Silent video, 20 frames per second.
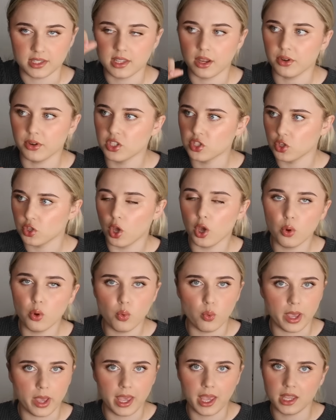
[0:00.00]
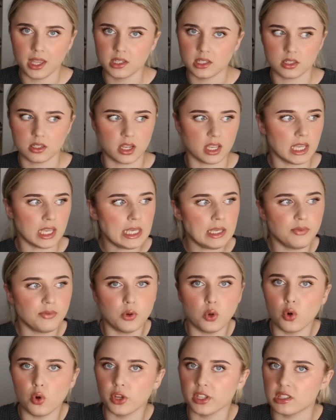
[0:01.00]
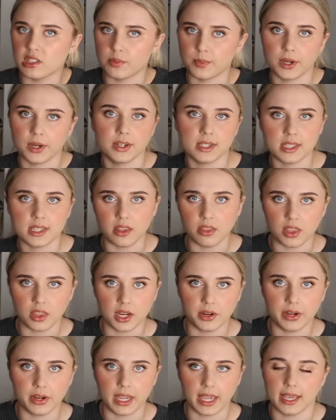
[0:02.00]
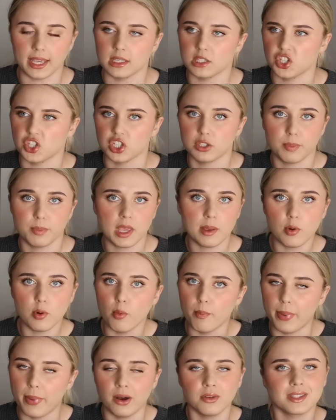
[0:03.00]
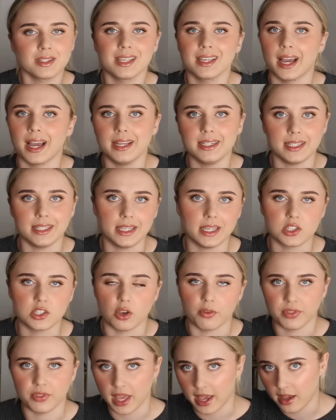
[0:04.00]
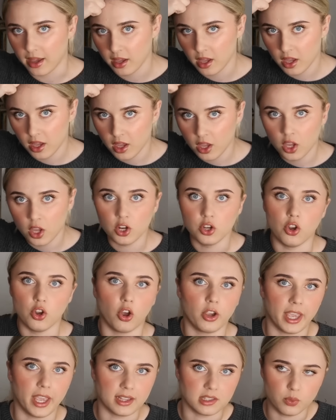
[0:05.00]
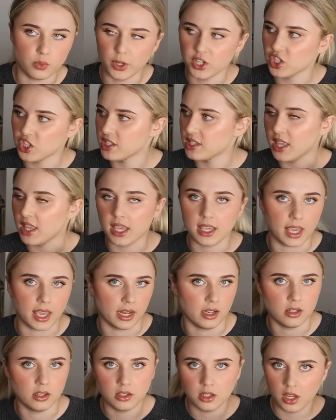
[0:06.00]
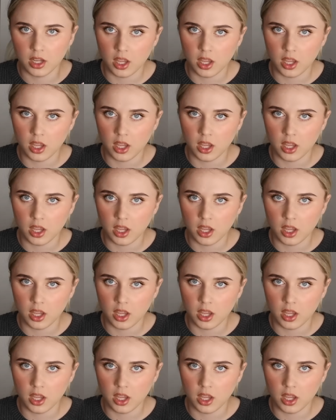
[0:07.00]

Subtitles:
There is no weird evil conspiracy theory. It is just people bouncing ideas off their noggins. We're just thinking,